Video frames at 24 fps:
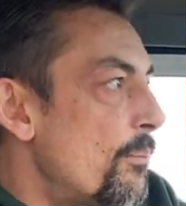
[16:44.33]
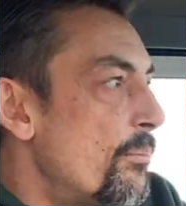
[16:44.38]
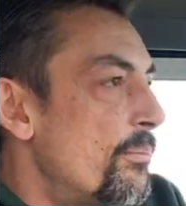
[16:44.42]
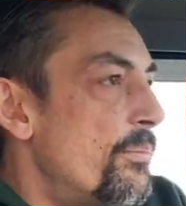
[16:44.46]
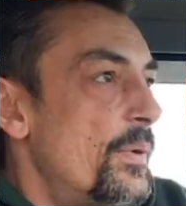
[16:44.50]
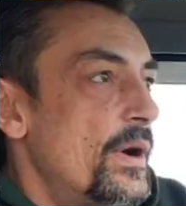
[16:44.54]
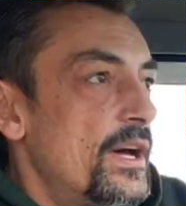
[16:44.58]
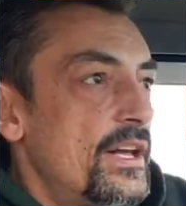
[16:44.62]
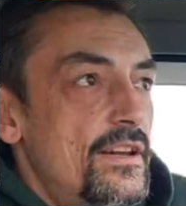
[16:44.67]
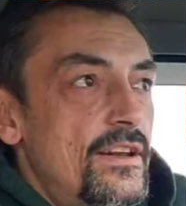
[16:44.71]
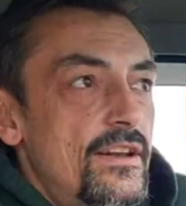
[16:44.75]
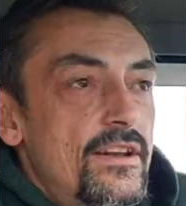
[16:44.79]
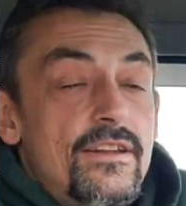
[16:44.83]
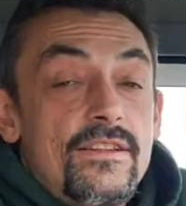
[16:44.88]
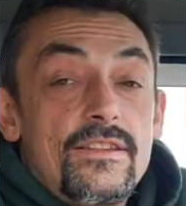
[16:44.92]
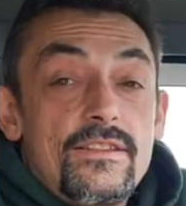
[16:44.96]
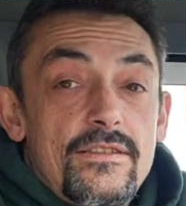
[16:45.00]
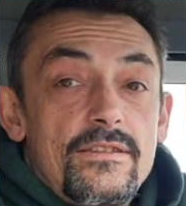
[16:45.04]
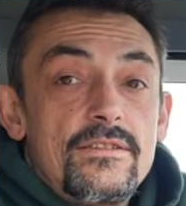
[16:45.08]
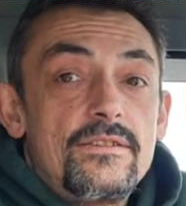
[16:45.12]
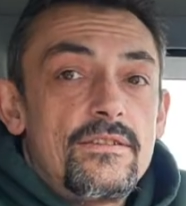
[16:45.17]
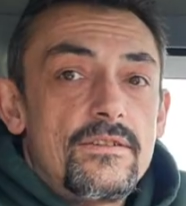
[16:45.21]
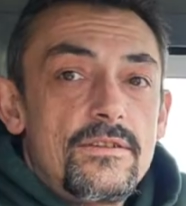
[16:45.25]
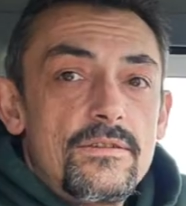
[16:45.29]
But
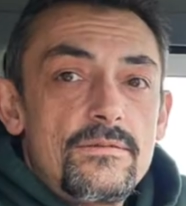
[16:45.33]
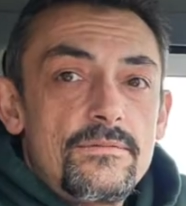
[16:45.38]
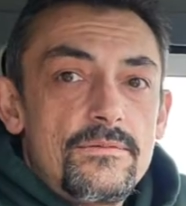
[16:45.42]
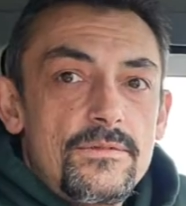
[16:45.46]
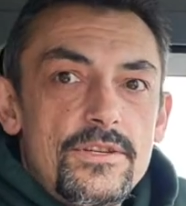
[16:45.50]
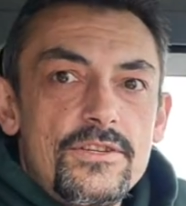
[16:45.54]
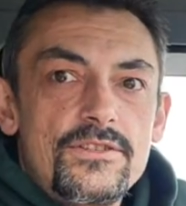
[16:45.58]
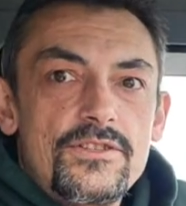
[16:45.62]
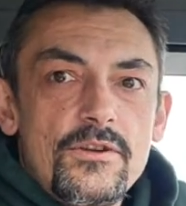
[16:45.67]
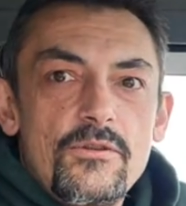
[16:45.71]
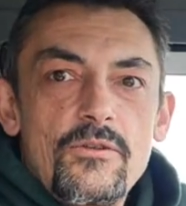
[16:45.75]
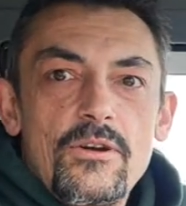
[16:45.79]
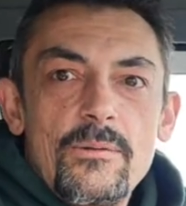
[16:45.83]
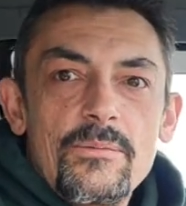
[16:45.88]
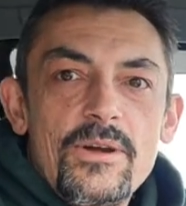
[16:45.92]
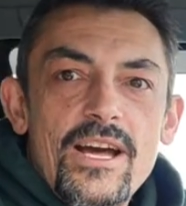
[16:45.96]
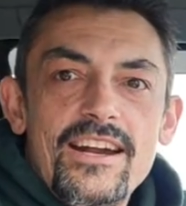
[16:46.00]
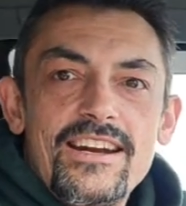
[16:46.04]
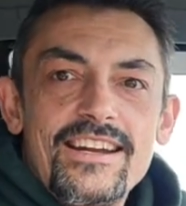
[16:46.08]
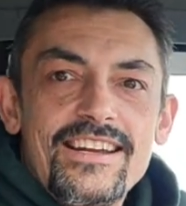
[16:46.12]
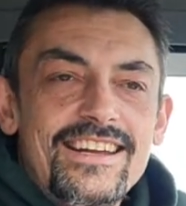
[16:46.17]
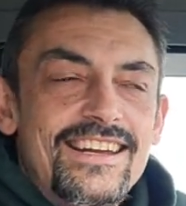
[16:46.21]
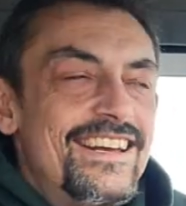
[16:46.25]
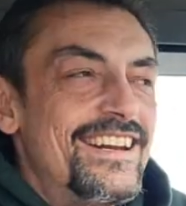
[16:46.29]
you see where I'm
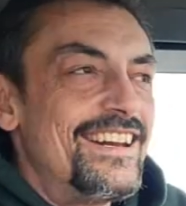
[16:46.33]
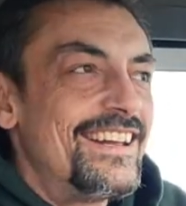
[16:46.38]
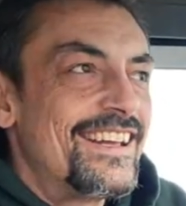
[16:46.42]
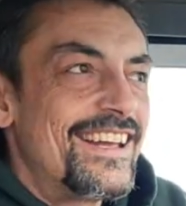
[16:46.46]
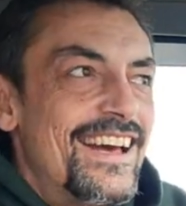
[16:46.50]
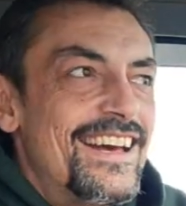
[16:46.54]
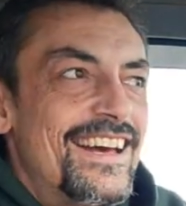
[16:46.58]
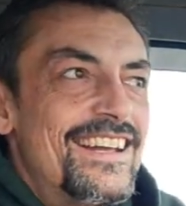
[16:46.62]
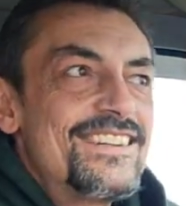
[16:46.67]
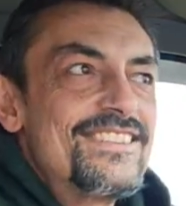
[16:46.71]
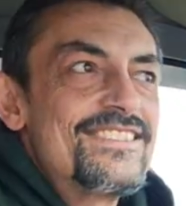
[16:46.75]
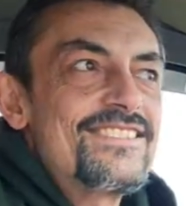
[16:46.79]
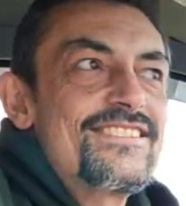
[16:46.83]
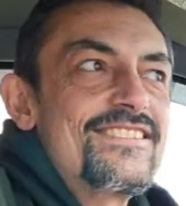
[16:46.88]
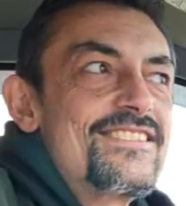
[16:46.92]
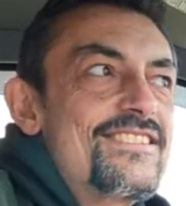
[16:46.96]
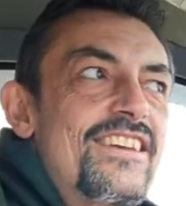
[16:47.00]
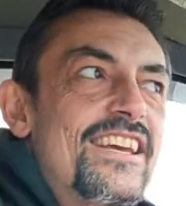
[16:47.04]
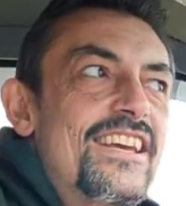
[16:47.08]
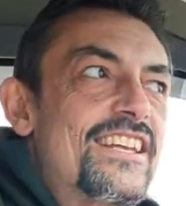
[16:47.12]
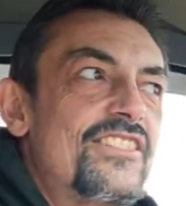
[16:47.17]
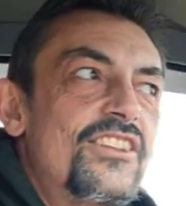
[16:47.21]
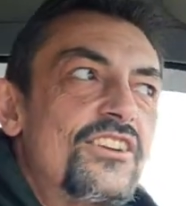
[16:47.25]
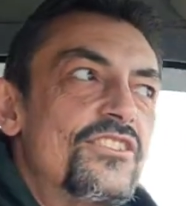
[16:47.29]
kind of getting at? It's just,
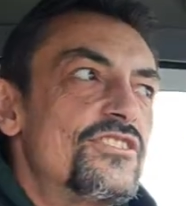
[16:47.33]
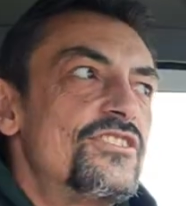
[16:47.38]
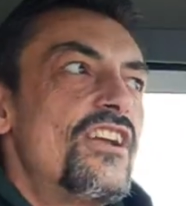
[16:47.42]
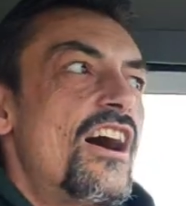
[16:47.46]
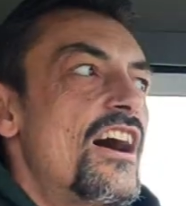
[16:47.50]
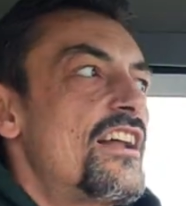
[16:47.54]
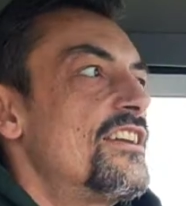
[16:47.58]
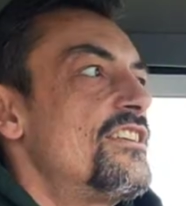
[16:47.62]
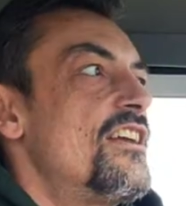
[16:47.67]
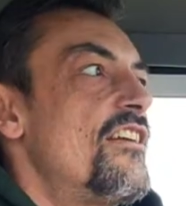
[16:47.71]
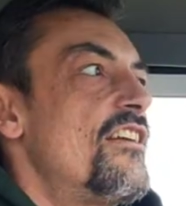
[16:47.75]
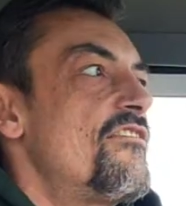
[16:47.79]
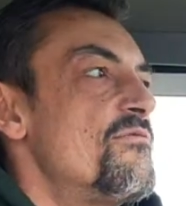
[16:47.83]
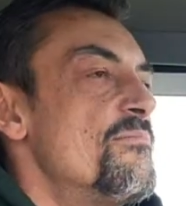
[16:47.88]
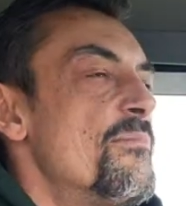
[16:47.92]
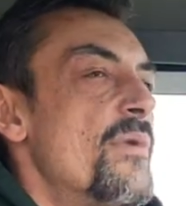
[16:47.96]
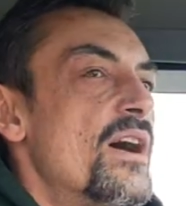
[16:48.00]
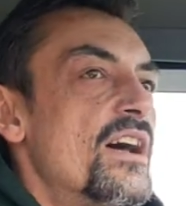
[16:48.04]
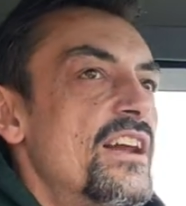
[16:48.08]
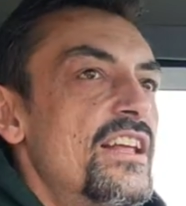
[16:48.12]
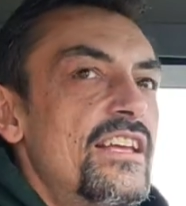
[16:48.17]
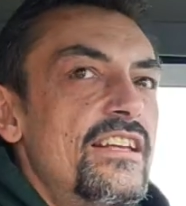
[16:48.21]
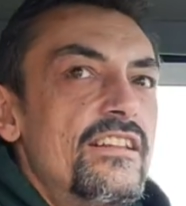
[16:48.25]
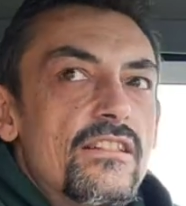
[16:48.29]
like, there's not enough
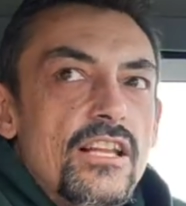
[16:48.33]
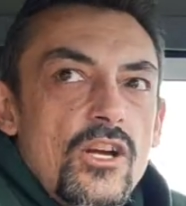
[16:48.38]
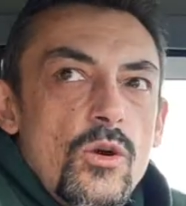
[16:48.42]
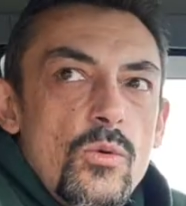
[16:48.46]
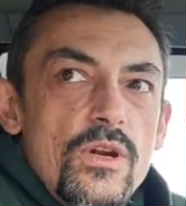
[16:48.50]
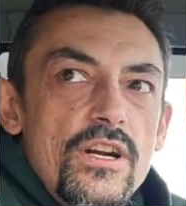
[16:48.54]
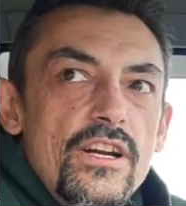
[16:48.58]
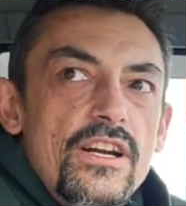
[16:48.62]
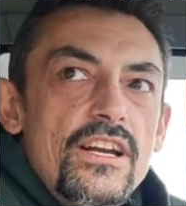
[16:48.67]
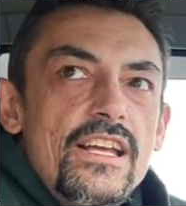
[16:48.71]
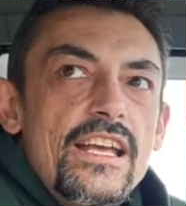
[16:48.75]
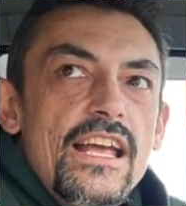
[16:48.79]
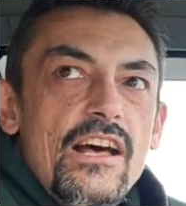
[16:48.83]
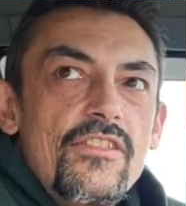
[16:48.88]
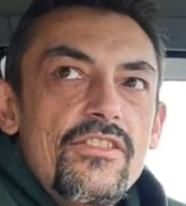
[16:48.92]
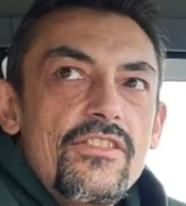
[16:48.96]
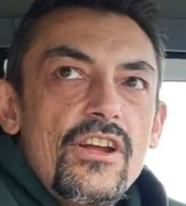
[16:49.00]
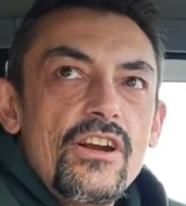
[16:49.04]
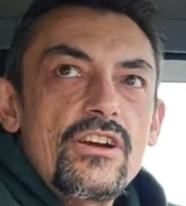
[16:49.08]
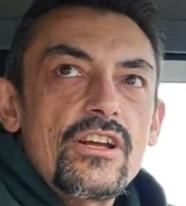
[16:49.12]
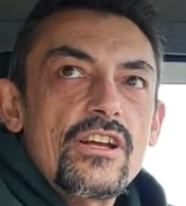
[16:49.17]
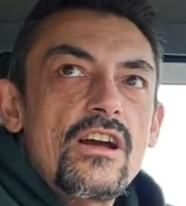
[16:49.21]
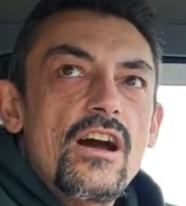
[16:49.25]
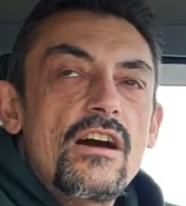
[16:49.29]
money, liquidity out
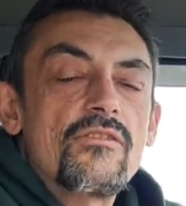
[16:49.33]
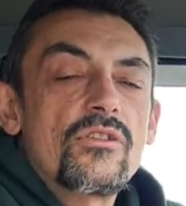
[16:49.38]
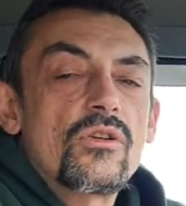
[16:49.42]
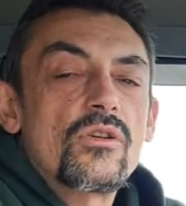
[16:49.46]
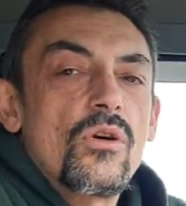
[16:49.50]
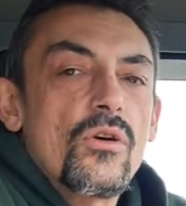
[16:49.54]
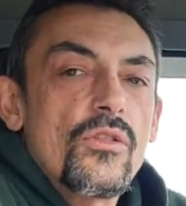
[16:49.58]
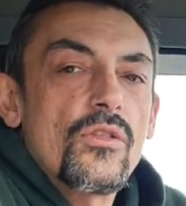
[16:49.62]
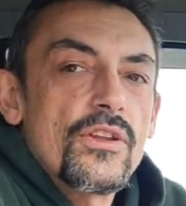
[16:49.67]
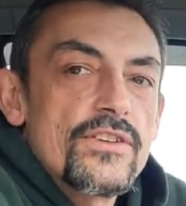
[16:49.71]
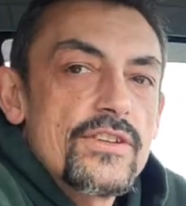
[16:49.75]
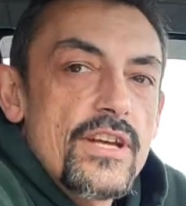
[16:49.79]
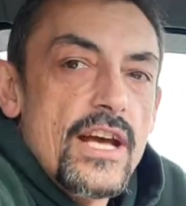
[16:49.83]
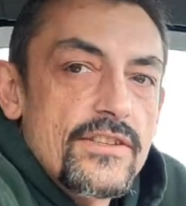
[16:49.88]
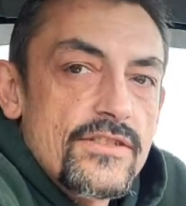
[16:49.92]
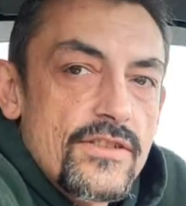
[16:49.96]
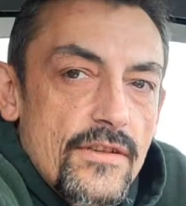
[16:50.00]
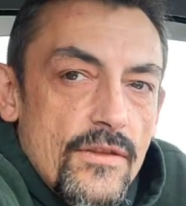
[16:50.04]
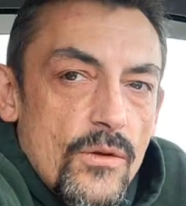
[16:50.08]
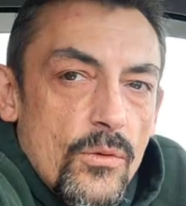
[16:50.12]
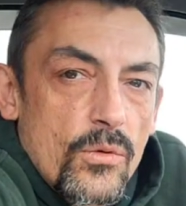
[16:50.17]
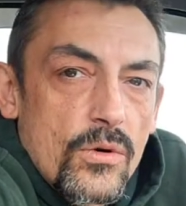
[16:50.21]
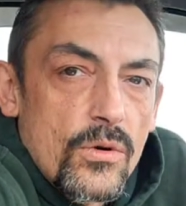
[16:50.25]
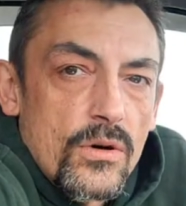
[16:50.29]
there to cover all the debts
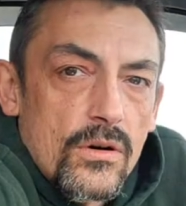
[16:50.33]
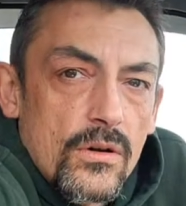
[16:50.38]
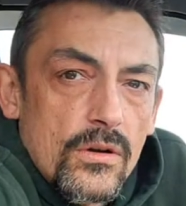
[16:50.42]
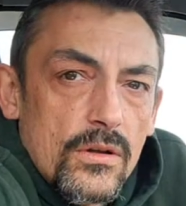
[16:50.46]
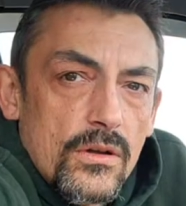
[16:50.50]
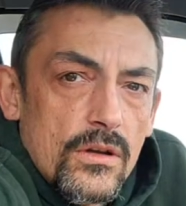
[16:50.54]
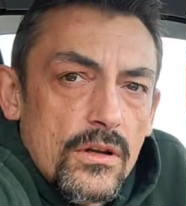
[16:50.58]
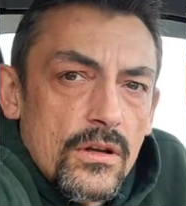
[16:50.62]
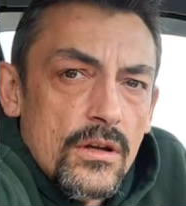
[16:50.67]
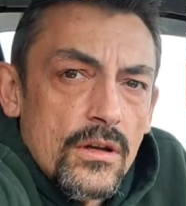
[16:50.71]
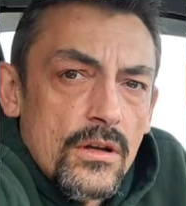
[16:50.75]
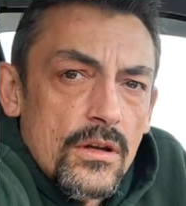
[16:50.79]
of the world.